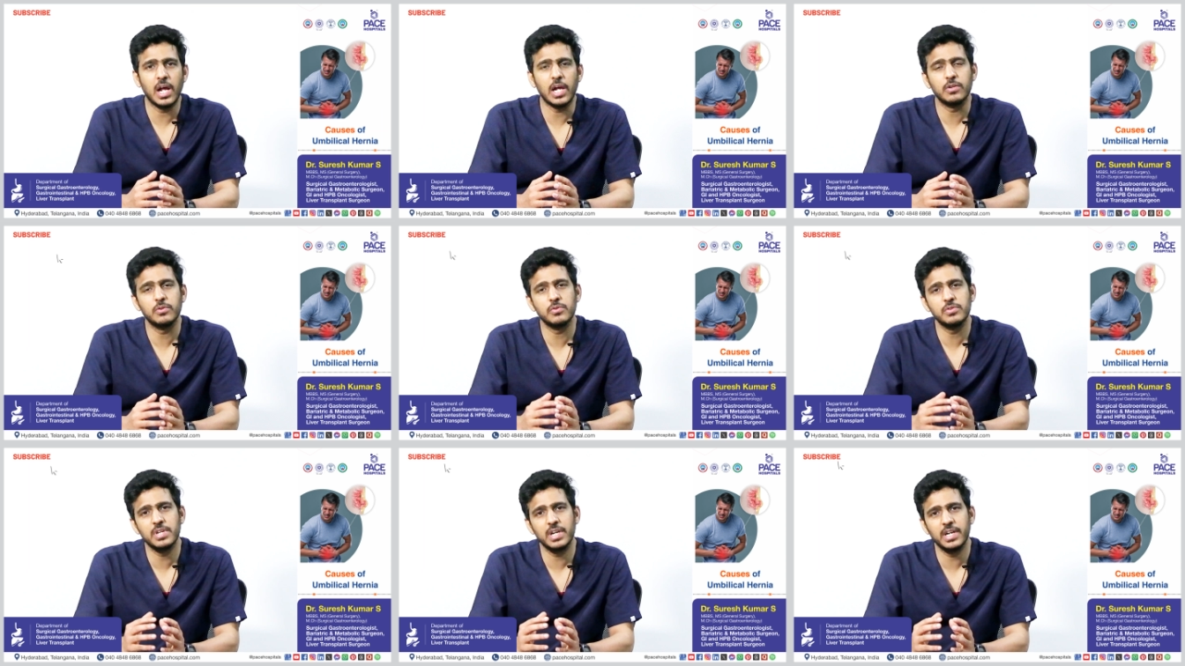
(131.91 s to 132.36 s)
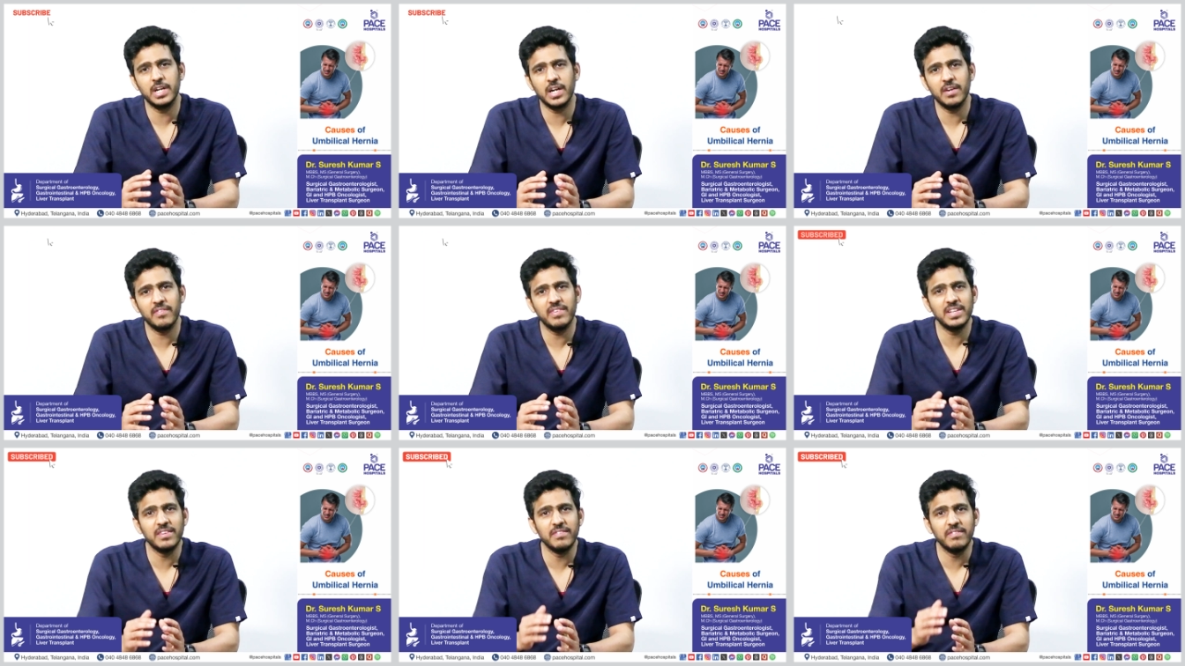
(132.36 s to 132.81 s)

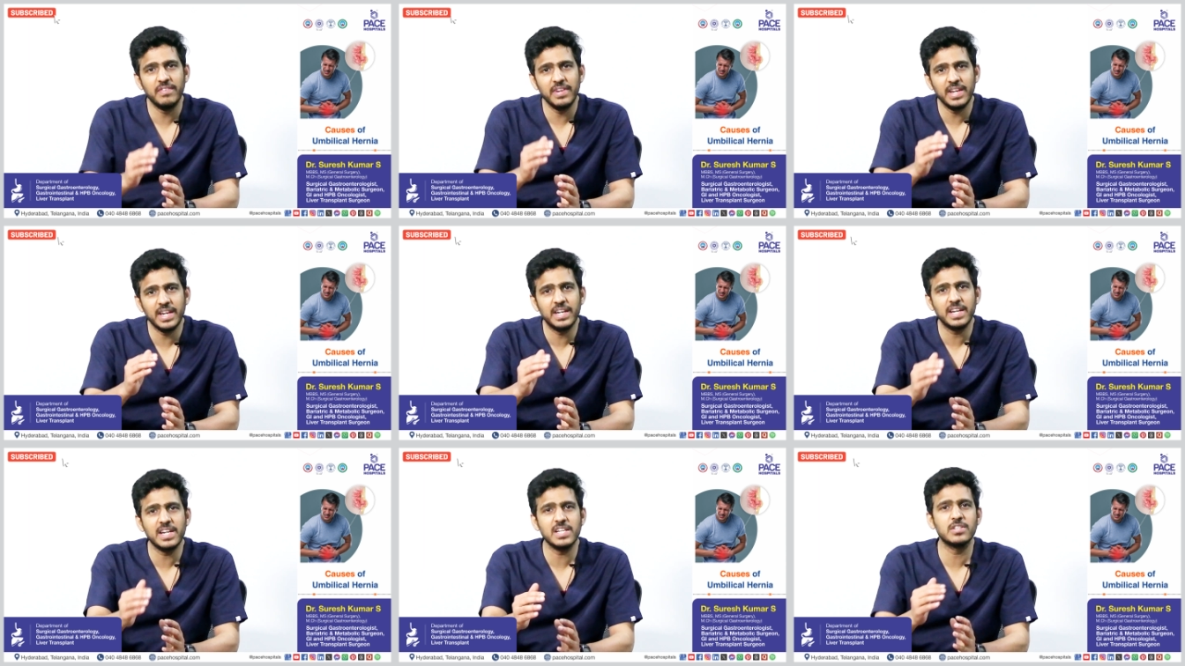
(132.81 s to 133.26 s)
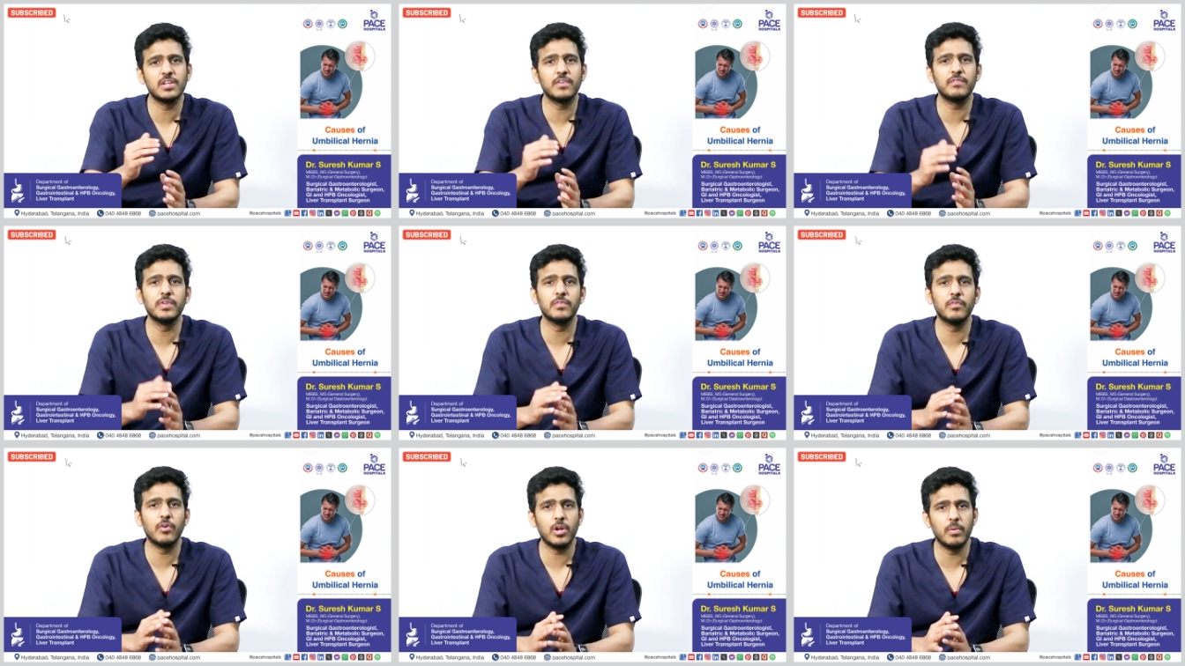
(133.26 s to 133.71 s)
associated with weakness
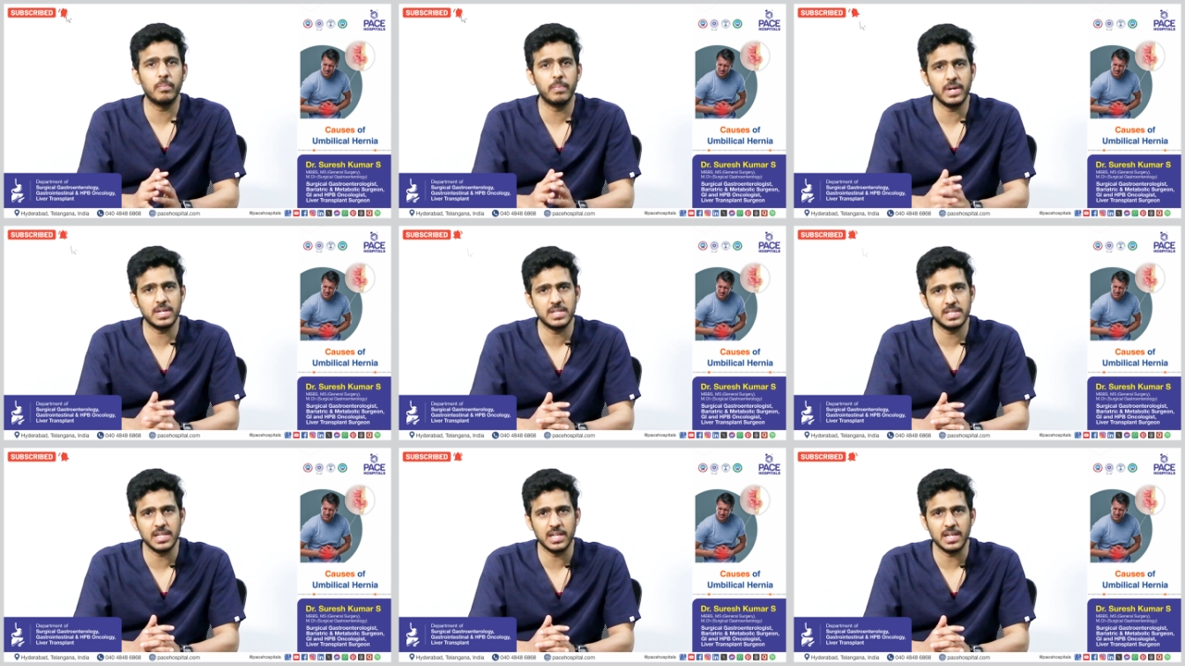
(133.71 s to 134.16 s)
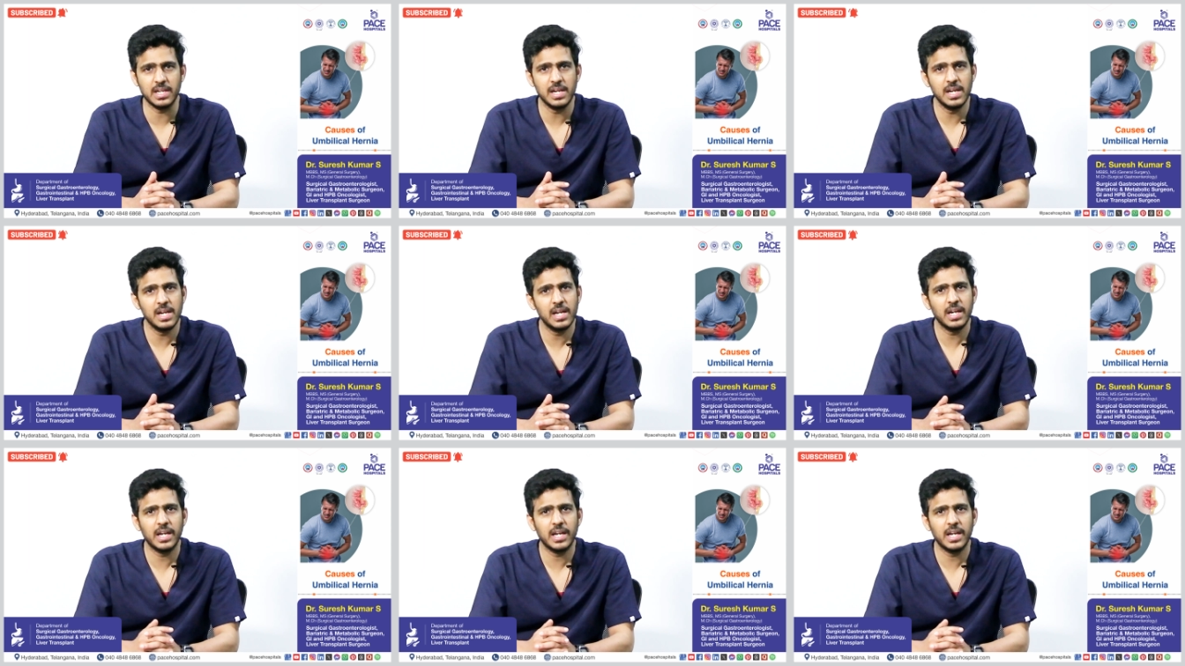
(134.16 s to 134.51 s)
of the wall per se